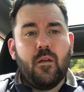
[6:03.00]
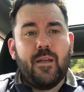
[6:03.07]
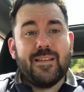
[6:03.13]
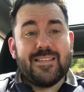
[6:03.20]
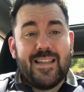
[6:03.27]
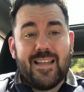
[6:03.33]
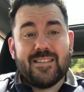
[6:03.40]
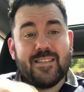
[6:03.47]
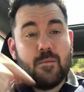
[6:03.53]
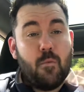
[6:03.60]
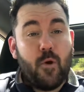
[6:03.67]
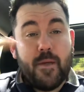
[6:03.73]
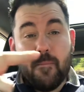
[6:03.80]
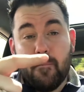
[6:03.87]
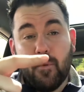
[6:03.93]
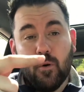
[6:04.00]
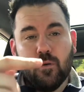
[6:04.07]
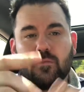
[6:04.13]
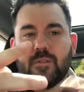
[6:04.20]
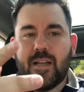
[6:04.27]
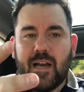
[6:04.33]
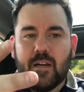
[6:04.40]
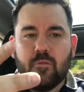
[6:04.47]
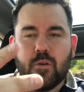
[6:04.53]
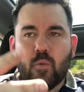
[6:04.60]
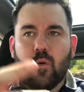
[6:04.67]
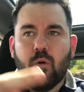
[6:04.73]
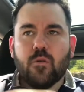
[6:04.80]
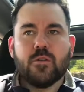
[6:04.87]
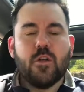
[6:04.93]
is less than my input
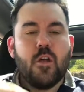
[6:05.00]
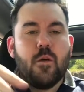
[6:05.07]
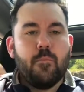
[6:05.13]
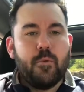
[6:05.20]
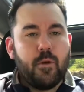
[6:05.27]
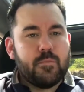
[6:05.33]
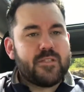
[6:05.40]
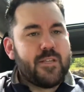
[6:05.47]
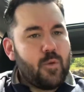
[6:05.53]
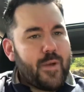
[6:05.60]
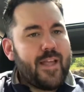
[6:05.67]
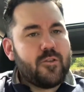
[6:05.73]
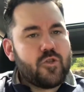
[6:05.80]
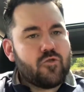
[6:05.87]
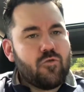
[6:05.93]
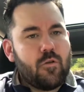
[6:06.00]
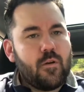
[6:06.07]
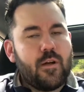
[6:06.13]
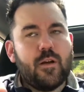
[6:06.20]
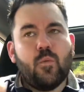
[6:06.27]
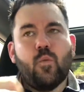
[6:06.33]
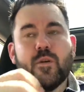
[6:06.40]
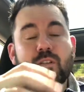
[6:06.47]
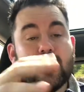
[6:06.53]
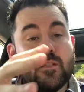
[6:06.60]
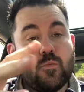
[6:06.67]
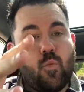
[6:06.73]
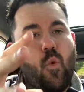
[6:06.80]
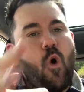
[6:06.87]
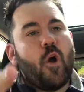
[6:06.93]
calorie-wise, but I'm still getting stronger, which is
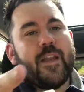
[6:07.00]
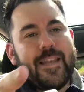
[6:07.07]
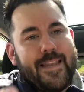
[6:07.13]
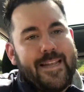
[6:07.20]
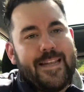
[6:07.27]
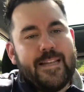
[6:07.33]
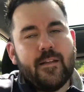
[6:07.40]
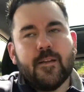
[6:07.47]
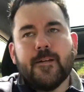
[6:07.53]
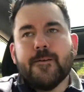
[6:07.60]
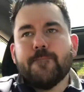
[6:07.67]
what I need.